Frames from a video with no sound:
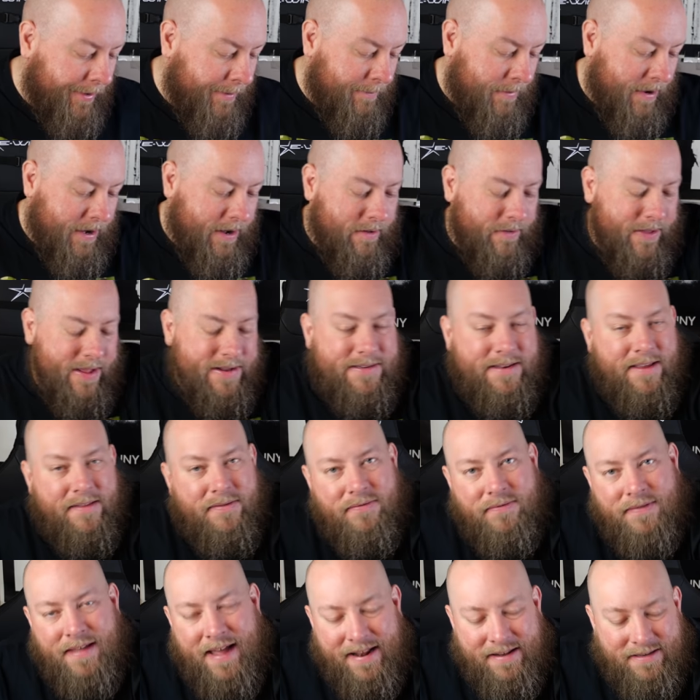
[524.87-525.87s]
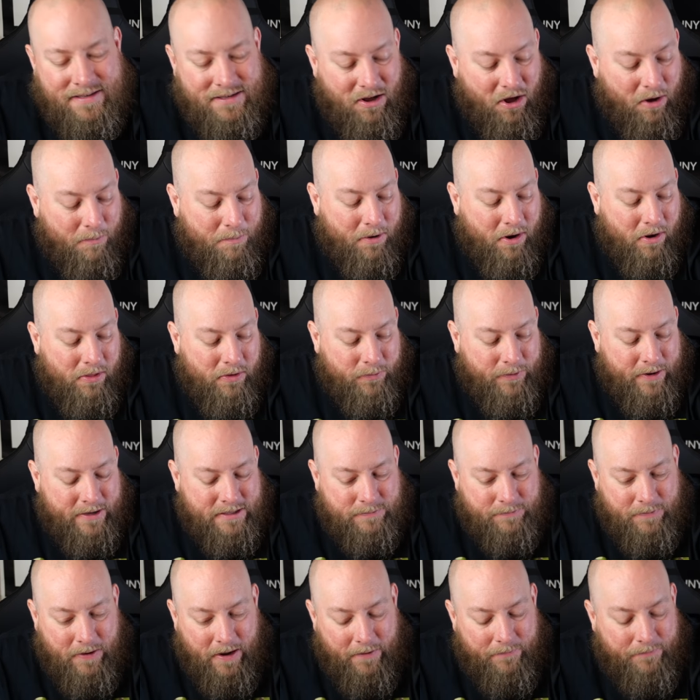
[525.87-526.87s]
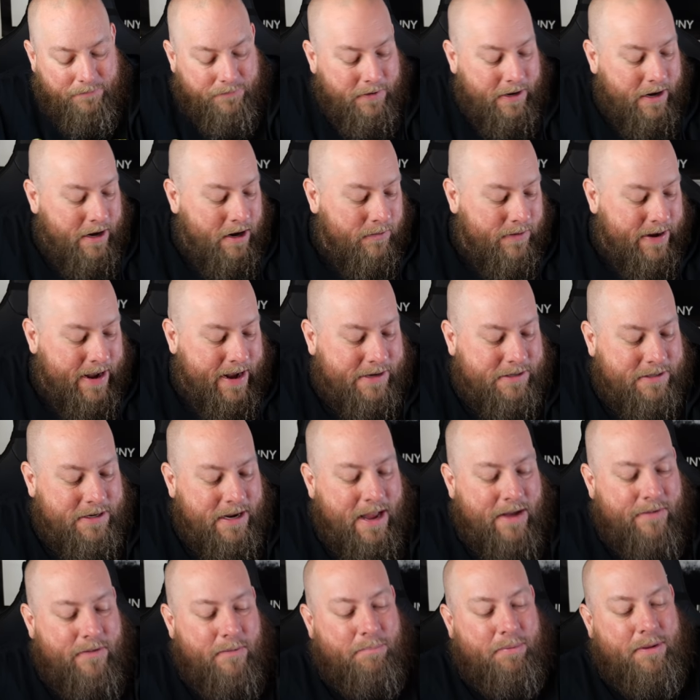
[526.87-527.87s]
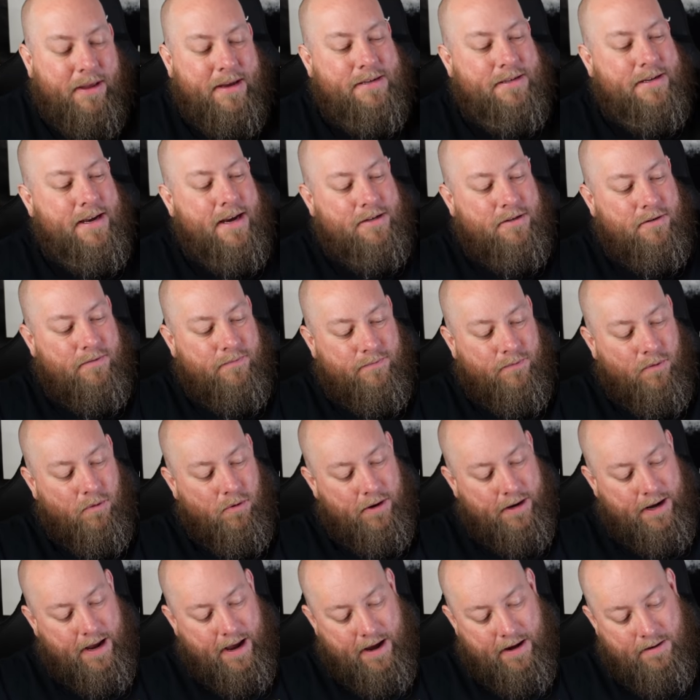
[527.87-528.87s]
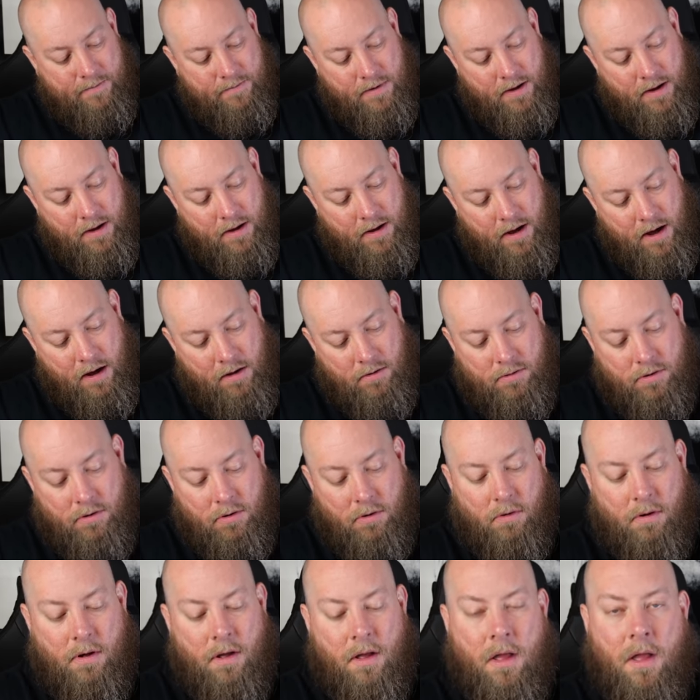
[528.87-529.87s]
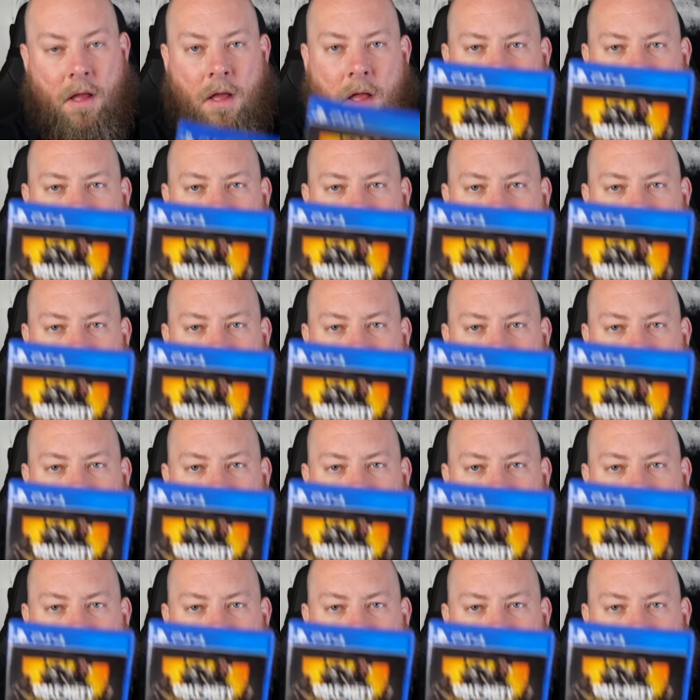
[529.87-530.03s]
But you know, that's it. That's all part of the risk. But here we actually have a PlayStation 4 game. Oh, cool.